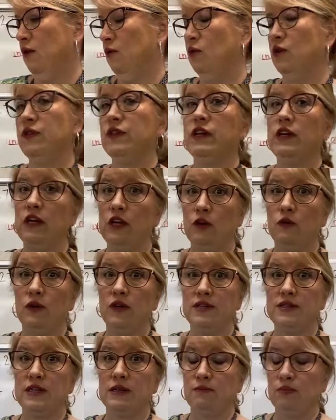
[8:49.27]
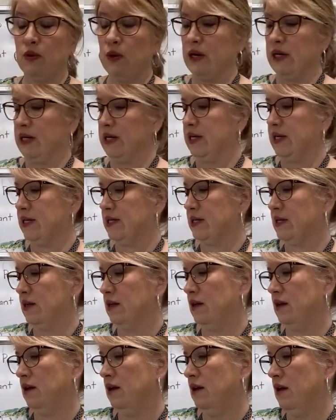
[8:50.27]
with an interesting predicate.
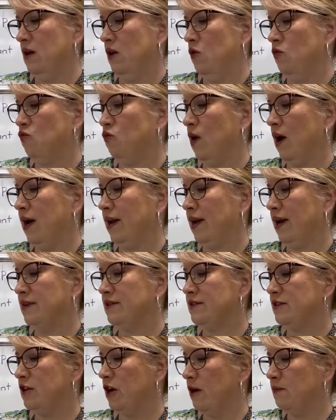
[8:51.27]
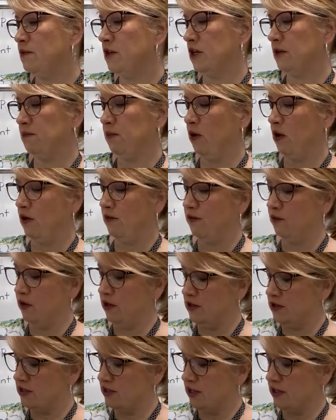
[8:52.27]
Write a subject part for
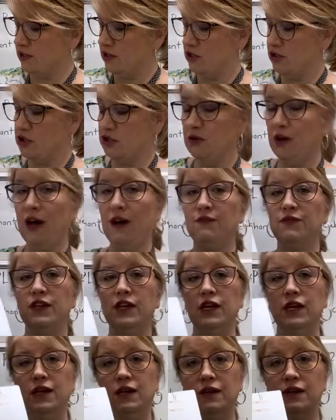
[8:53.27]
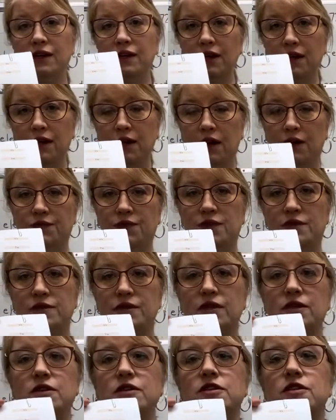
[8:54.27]
each sentence. You have the ending of the
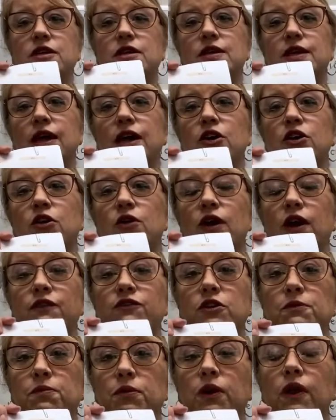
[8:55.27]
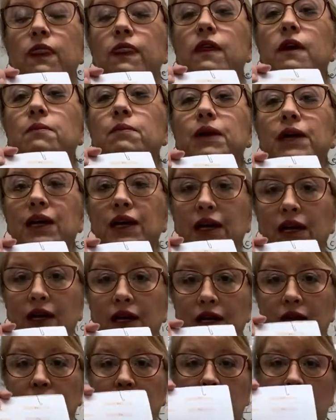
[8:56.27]
sentence, and now you have to put the
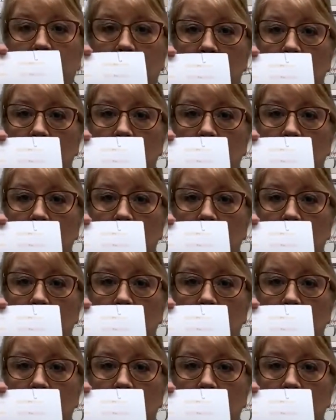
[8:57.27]
beginning